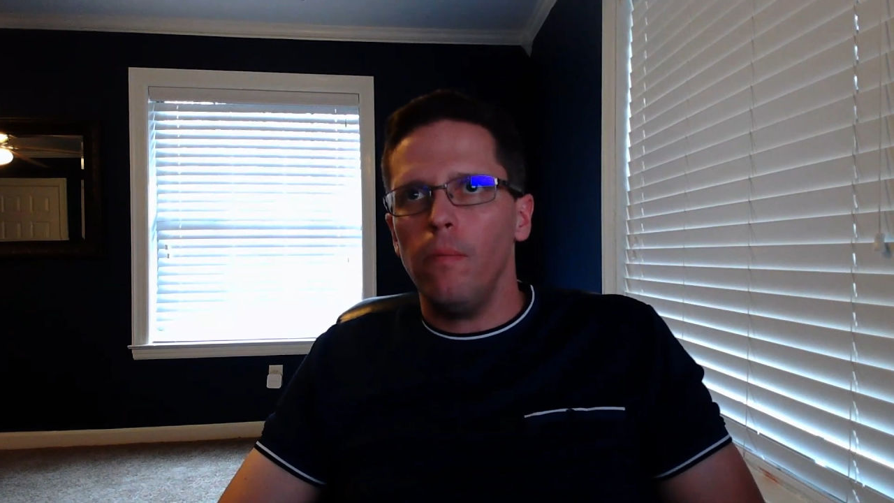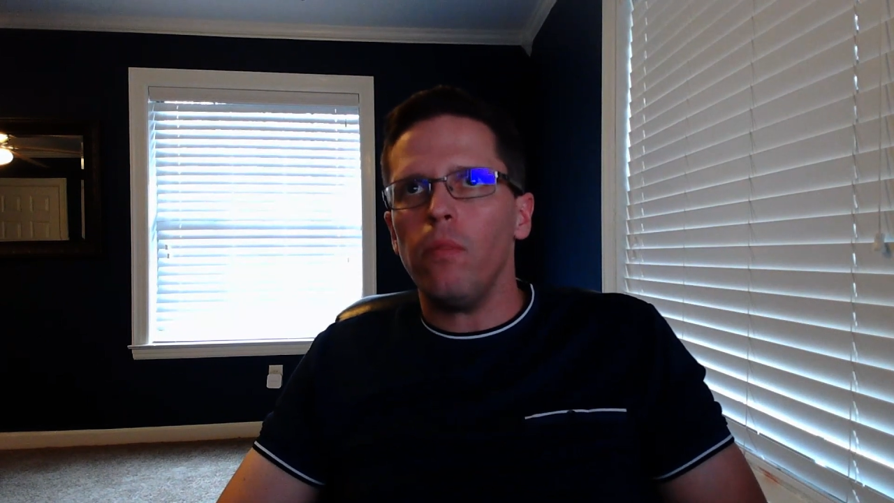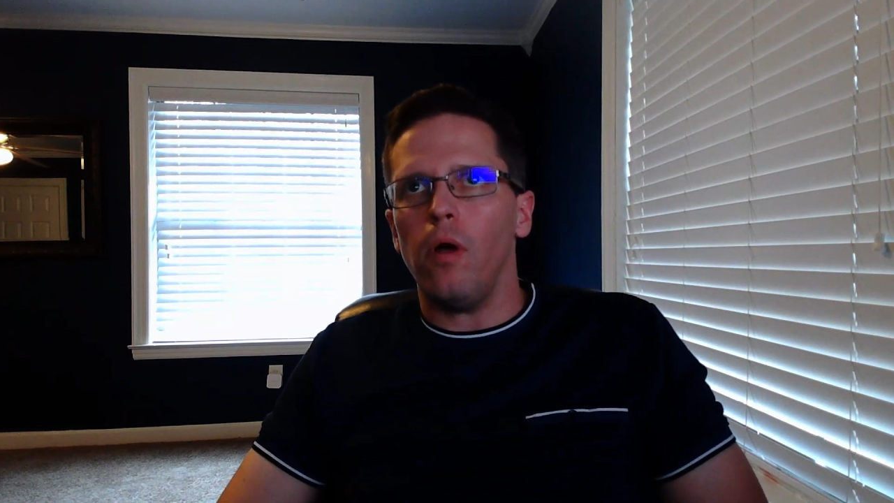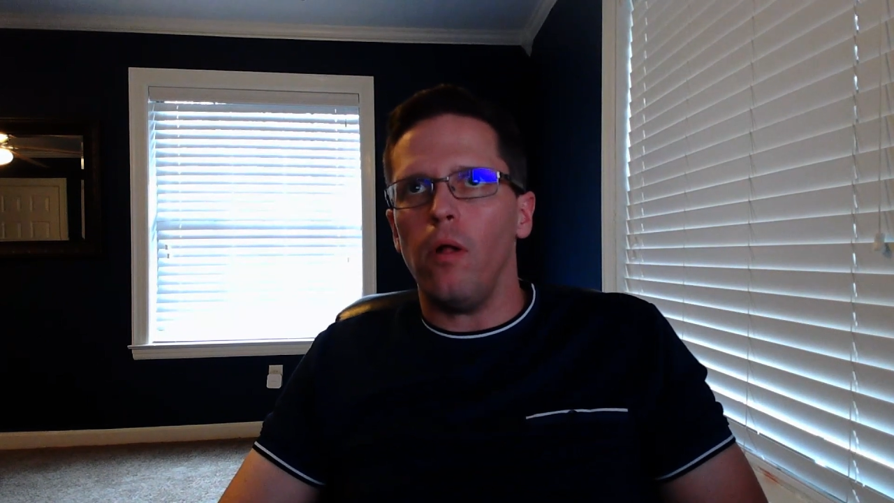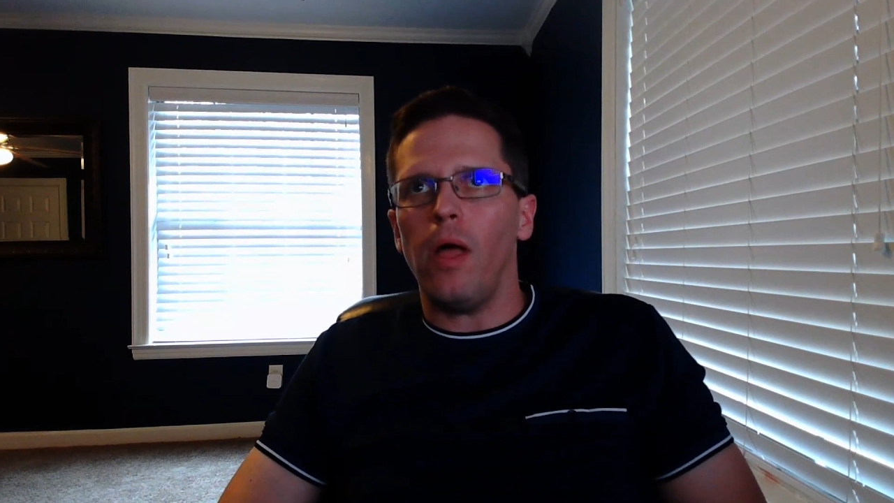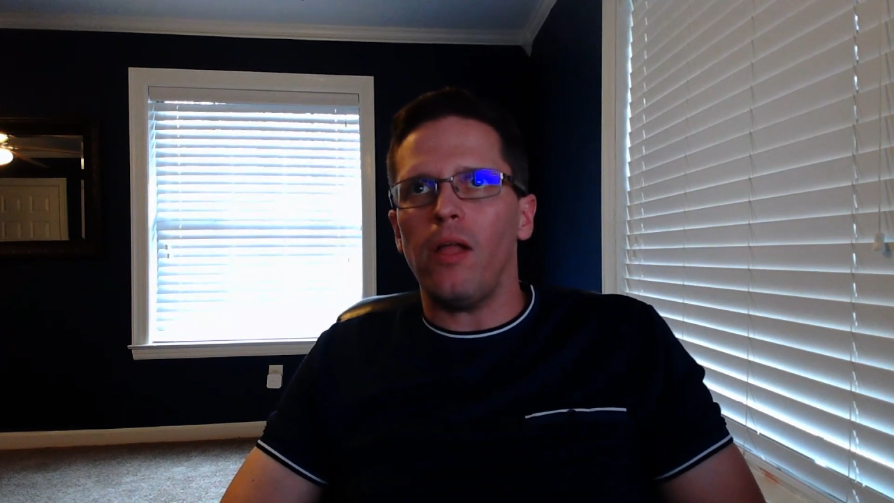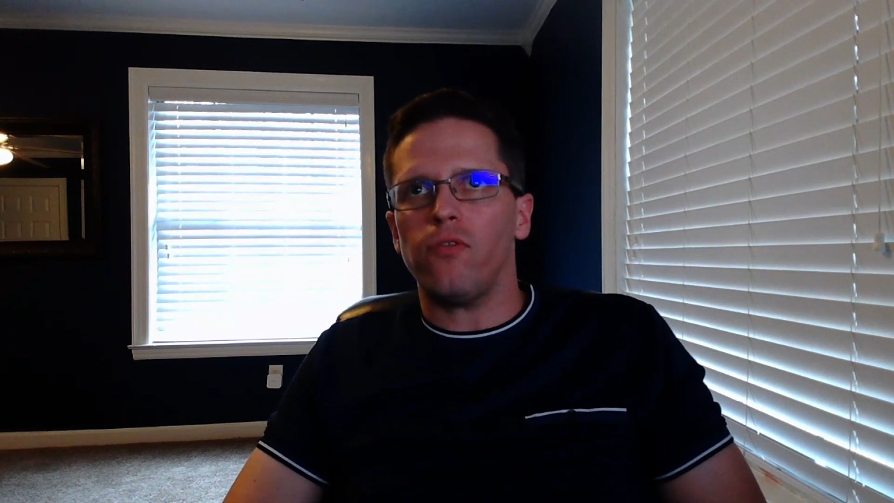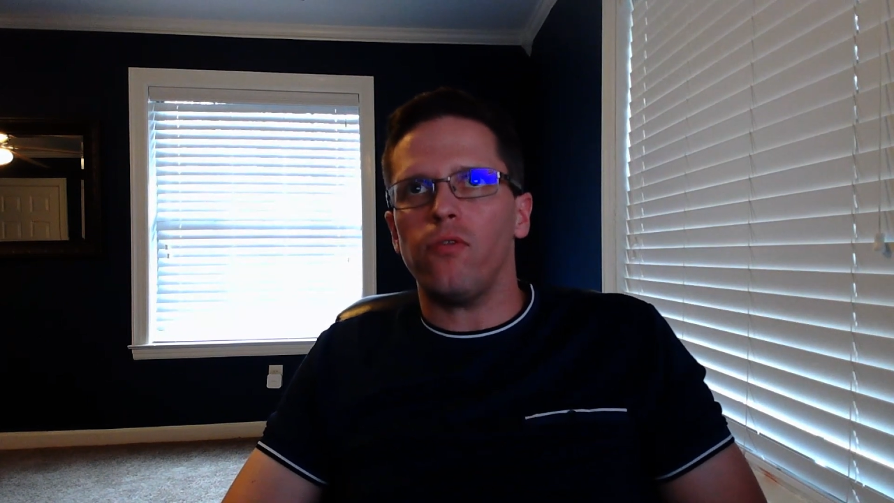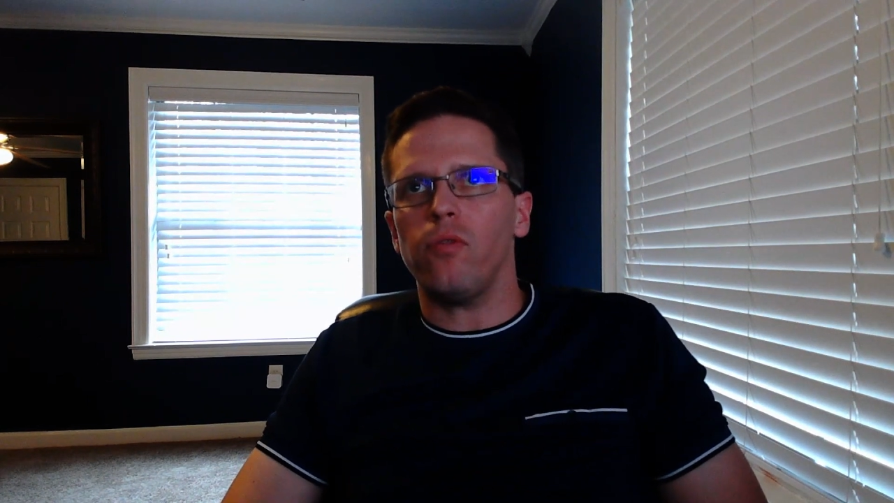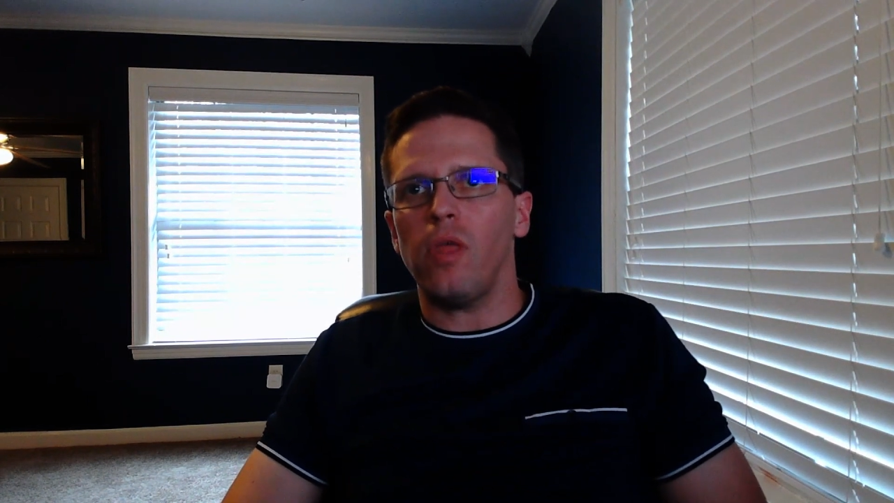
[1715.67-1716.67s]

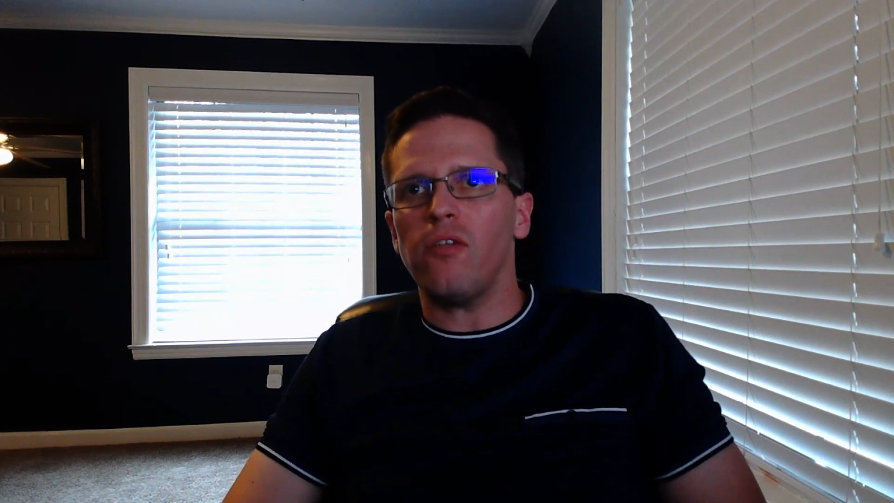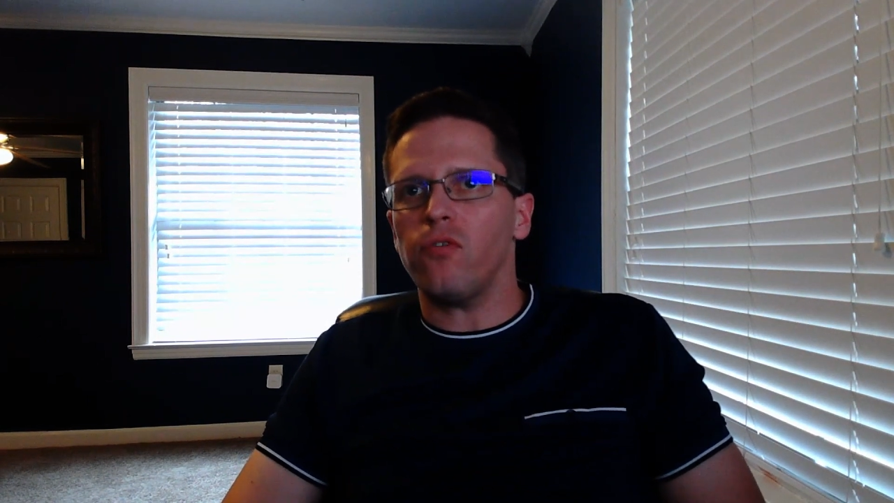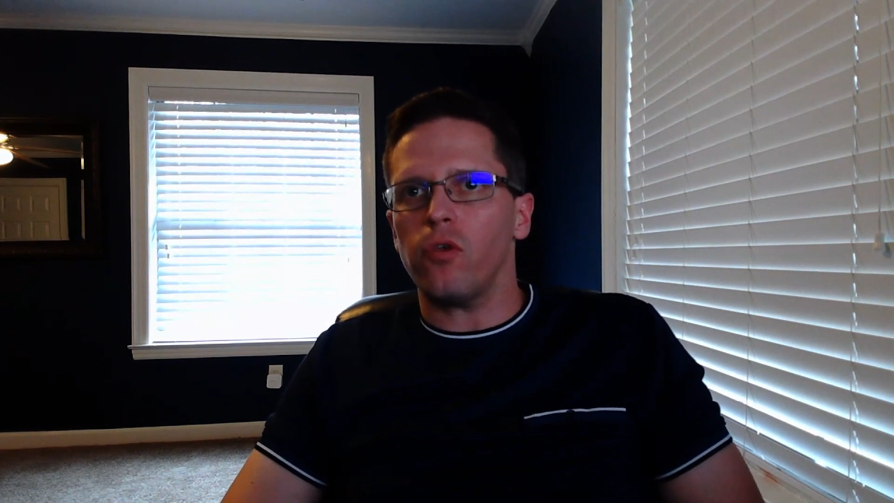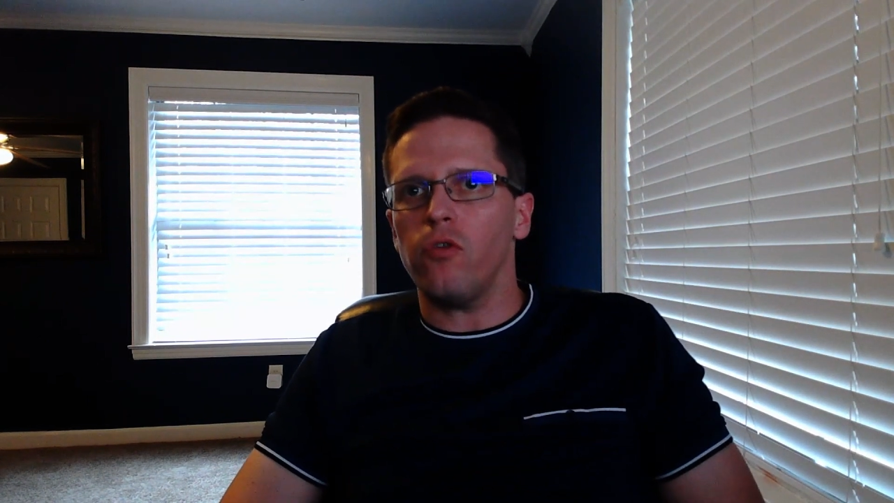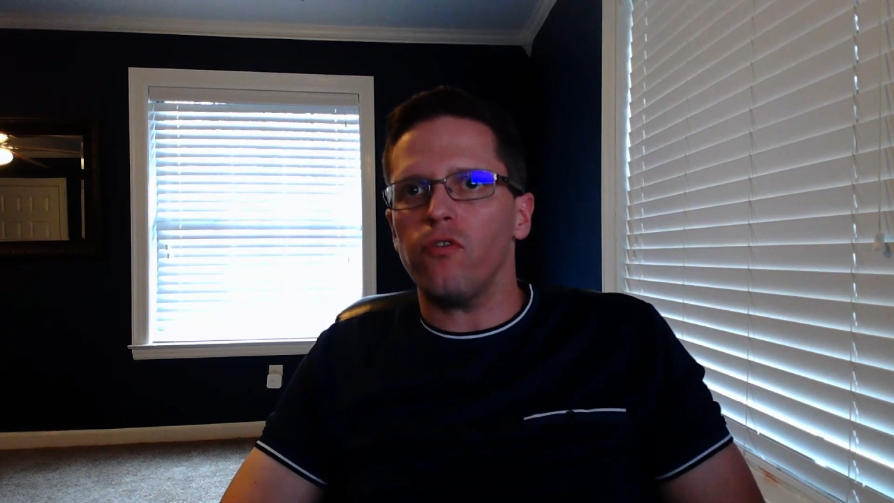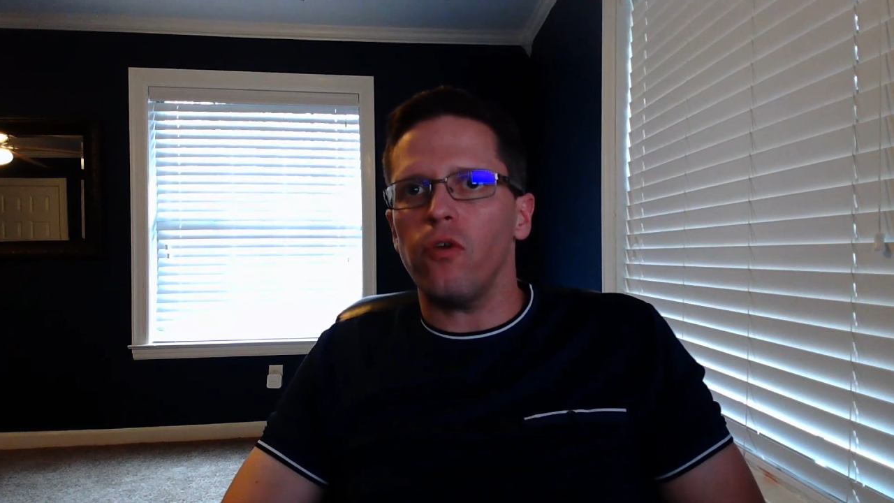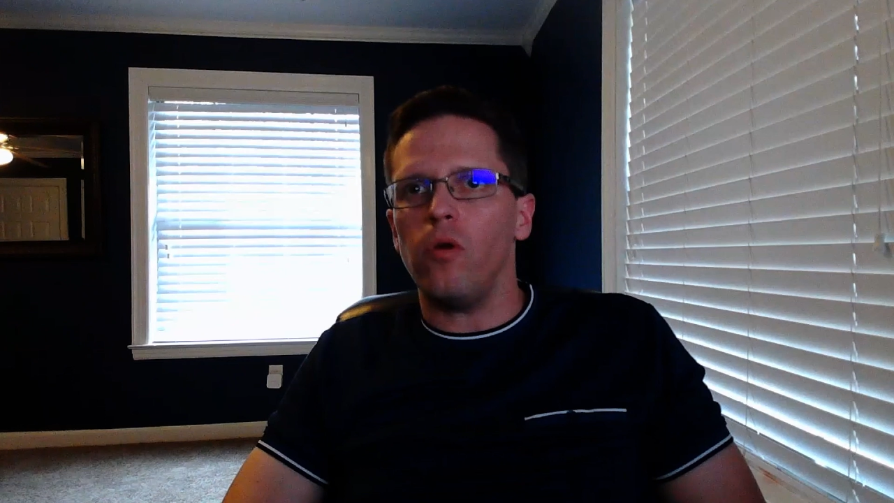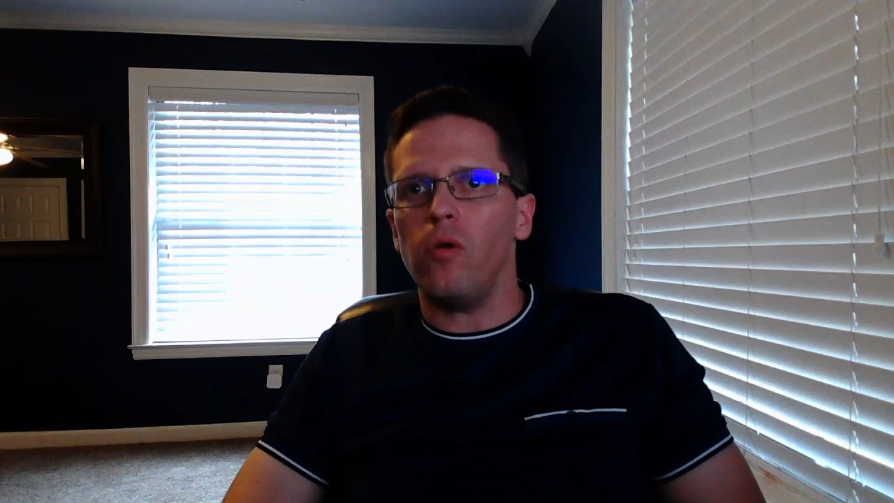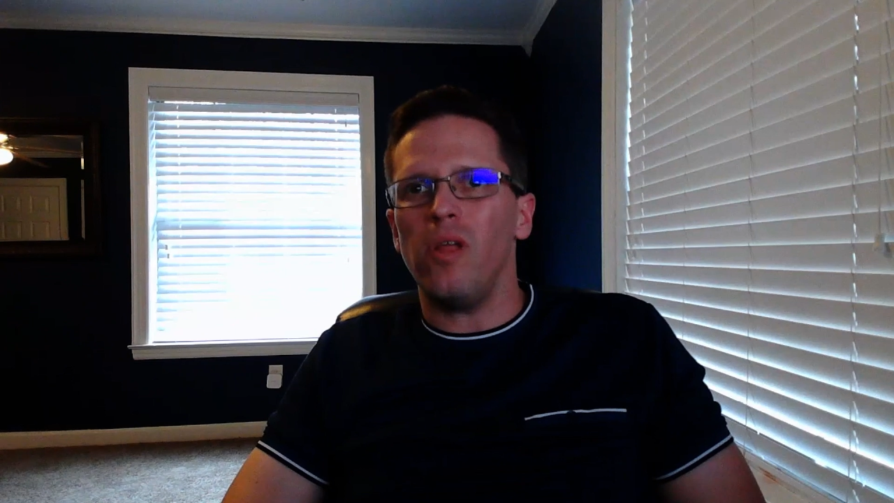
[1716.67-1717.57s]
that's the concern,